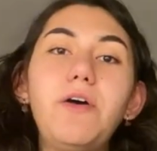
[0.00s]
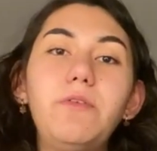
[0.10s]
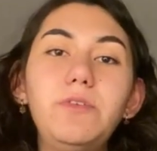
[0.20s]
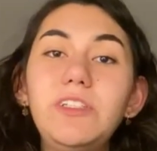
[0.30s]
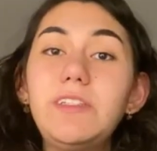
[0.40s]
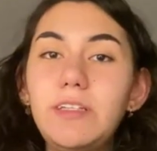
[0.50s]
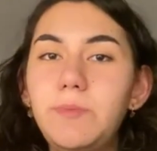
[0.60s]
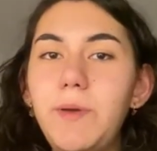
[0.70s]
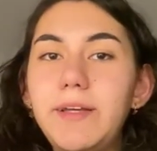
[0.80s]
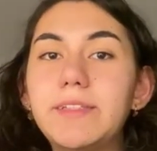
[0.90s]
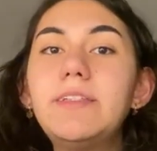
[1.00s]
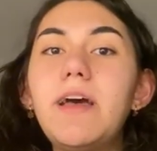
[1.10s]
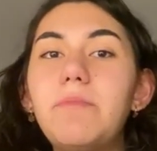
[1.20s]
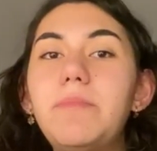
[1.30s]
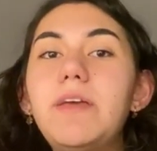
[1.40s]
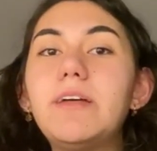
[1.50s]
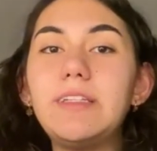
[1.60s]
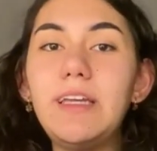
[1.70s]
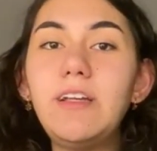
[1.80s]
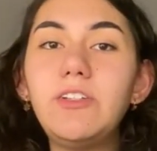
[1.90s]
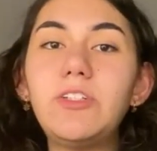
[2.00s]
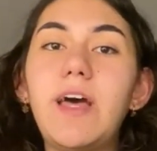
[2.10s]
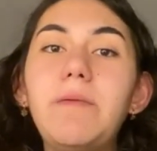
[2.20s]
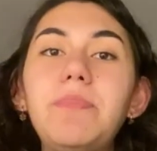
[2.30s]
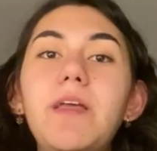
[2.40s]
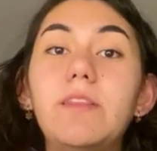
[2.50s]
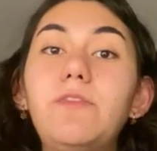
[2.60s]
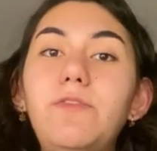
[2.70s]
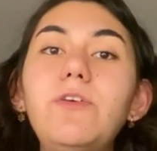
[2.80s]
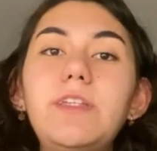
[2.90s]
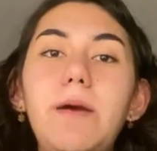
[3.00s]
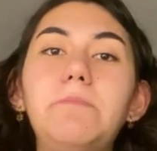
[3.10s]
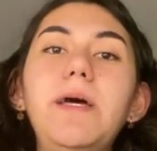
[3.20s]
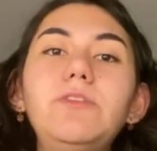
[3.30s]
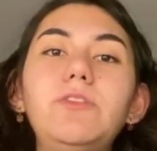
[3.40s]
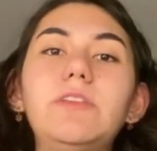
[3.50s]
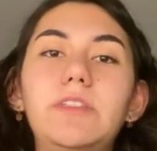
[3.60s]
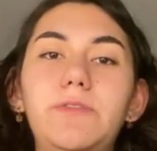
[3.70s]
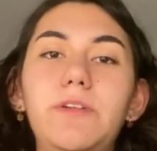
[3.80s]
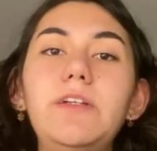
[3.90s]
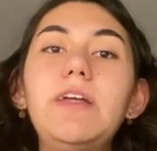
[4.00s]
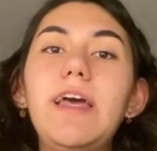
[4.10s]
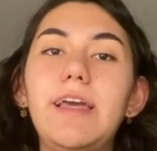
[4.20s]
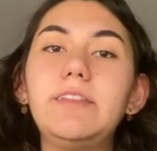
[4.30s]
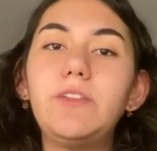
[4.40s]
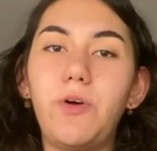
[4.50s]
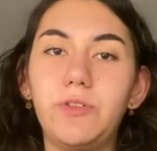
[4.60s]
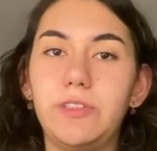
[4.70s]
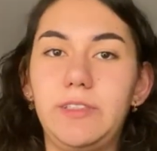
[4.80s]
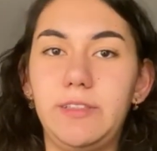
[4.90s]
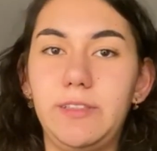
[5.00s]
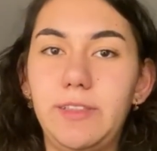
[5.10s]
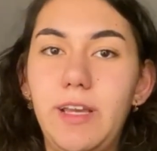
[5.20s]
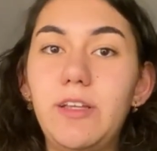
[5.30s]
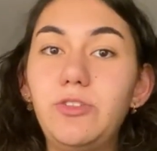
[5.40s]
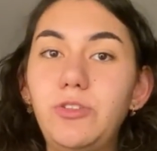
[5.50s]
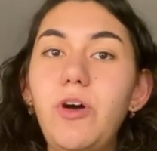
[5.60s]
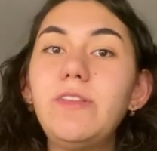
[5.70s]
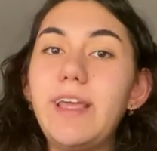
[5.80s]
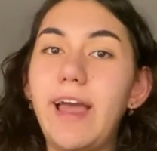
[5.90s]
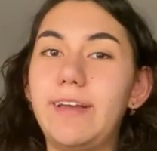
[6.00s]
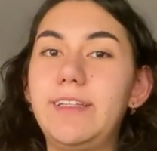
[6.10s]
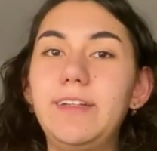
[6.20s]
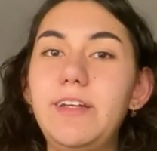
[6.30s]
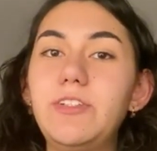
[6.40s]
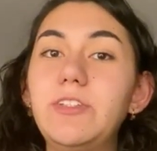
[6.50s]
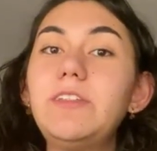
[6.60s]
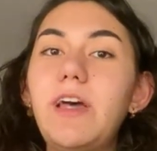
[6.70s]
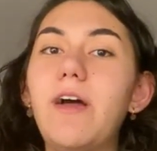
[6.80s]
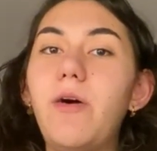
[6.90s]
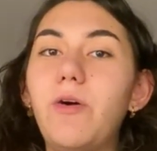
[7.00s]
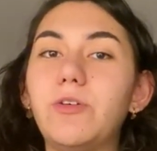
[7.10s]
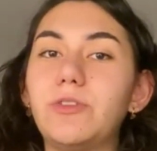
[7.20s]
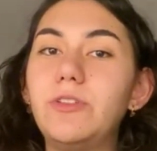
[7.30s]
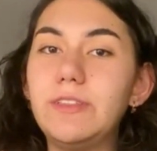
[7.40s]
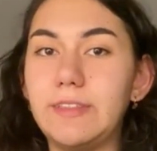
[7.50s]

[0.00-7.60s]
which is expected because each time the force applied to the sphere is constant, so the accelerations are also the